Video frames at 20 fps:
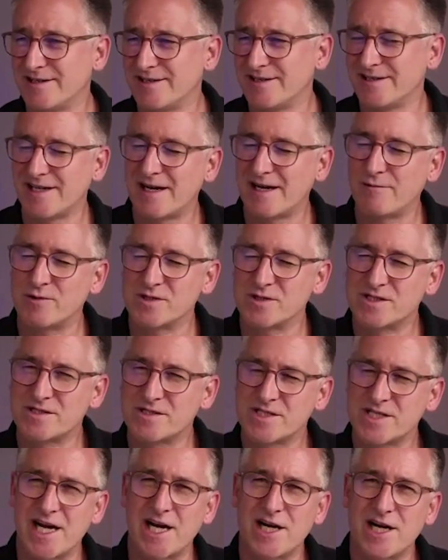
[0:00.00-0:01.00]
I was
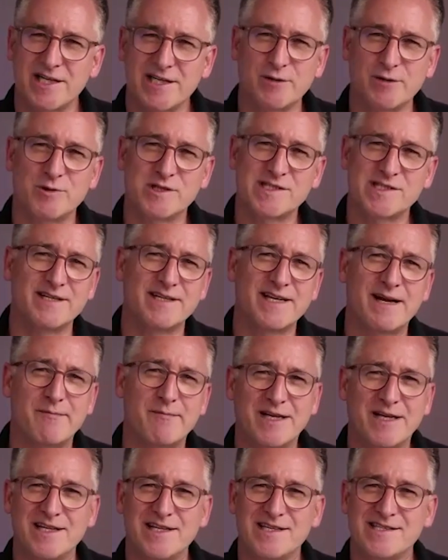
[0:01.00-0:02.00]
scared that you would say, yeah, but
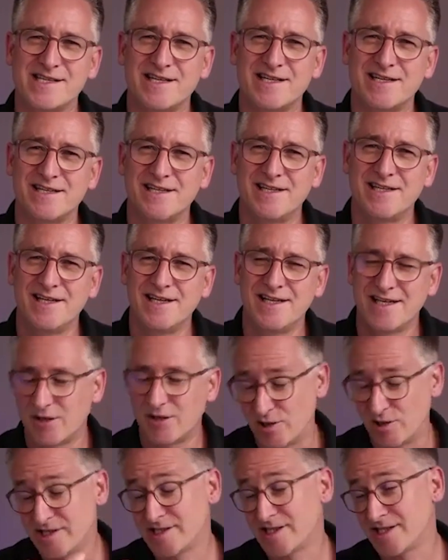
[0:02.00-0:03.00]
Lisa,
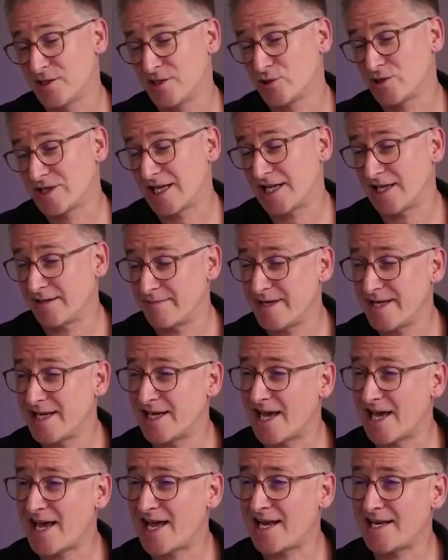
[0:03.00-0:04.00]
you're telling me,
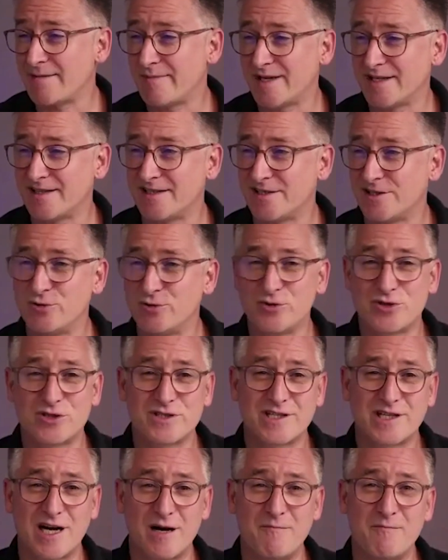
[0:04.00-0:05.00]
Andy, but you
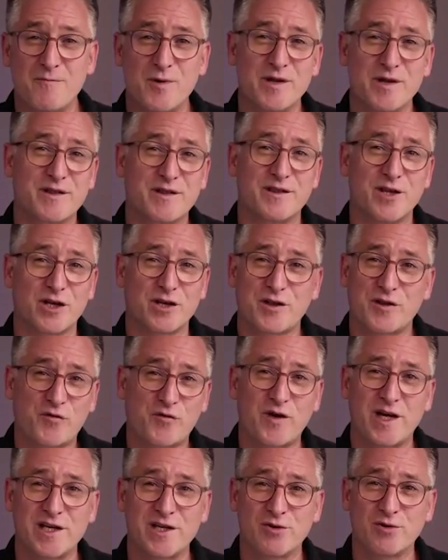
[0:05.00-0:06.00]
come with not
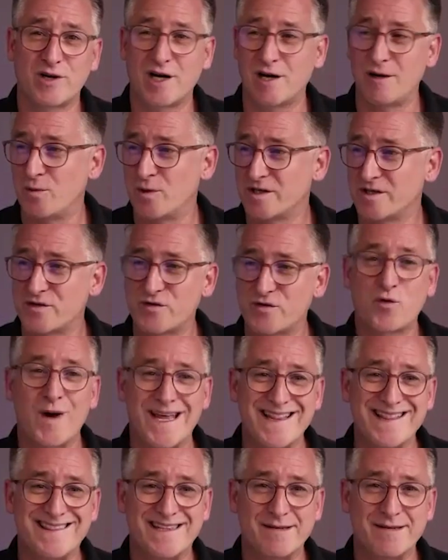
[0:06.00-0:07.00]
3, you come with
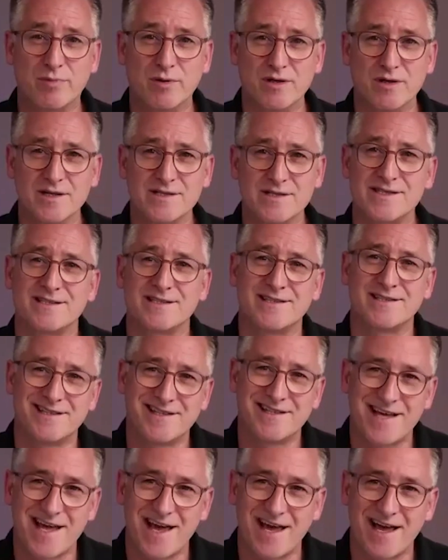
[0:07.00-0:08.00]
20 bullets.
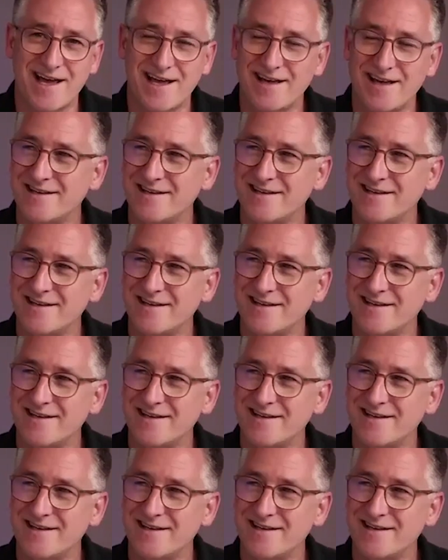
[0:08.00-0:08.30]
Yeah,